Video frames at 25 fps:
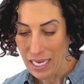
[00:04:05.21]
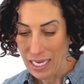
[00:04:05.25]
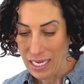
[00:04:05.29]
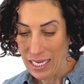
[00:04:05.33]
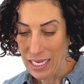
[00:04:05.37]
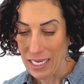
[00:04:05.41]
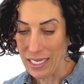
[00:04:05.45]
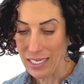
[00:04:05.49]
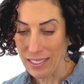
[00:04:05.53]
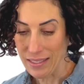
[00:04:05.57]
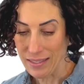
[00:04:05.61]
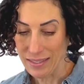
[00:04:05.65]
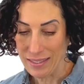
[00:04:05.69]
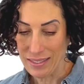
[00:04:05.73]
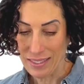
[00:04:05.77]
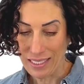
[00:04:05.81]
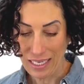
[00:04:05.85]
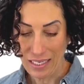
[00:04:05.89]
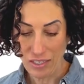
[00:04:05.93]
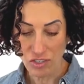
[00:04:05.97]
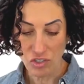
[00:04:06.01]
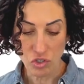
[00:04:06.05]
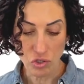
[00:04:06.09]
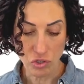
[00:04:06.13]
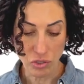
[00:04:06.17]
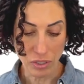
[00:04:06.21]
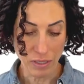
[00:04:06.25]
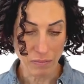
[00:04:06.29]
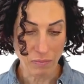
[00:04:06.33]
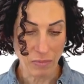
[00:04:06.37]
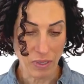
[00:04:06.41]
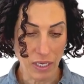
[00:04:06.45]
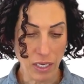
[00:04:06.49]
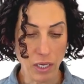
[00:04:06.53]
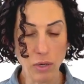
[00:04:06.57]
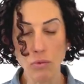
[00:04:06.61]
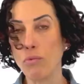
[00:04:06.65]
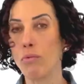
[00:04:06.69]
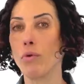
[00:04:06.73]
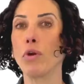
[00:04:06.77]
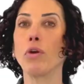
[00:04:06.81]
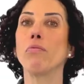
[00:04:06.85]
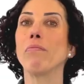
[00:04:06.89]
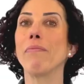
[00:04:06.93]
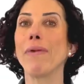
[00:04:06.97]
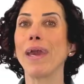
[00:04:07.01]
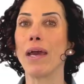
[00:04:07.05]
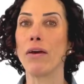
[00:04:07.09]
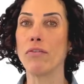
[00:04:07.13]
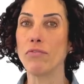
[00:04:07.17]
it's extremely root
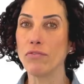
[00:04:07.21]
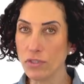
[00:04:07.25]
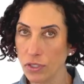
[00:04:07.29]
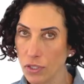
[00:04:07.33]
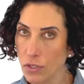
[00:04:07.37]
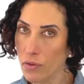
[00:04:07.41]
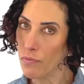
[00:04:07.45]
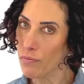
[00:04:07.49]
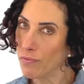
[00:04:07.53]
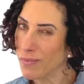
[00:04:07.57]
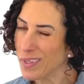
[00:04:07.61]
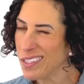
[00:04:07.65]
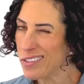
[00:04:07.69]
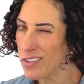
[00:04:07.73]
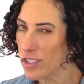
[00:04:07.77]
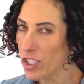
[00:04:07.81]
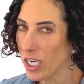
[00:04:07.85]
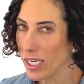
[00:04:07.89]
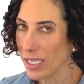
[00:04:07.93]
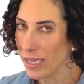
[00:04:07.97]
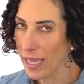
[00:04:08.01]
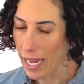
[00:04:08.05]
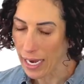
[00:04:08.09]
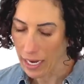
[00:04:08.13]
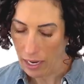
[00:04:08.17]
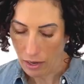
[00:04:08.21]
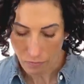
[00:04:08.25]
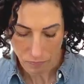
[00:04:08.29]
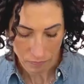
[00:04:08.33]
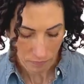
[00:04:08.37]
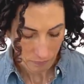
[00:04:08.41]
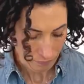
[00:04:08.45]
bound. So let's check that out.